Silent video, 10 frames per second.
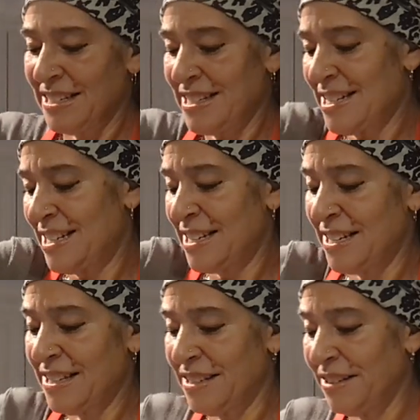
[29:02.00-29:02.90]

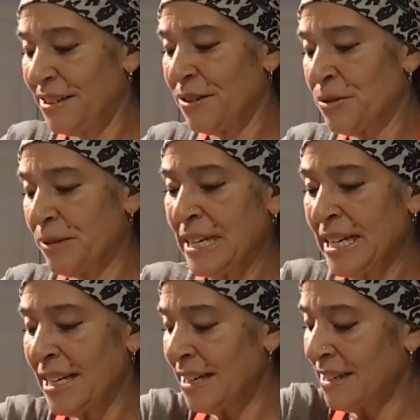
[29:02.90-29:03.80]
and a little
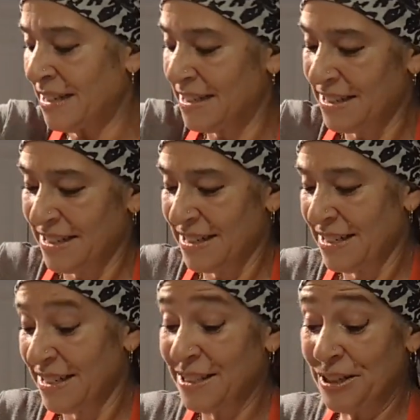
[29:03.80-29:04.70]
green.
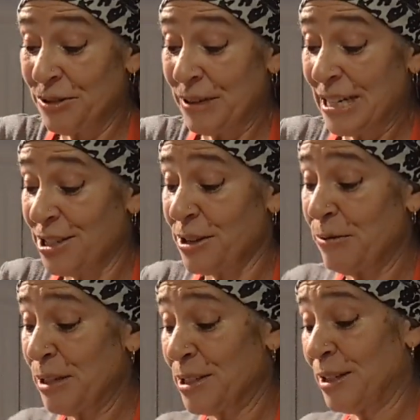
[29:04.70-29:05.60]
A little green is
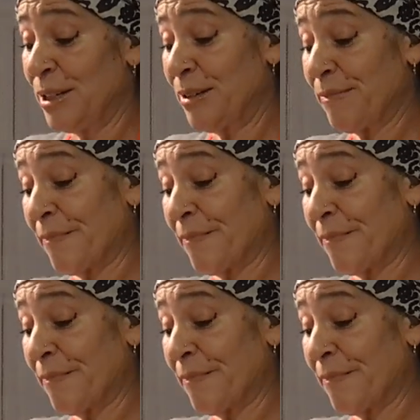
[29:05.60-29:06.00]
always good.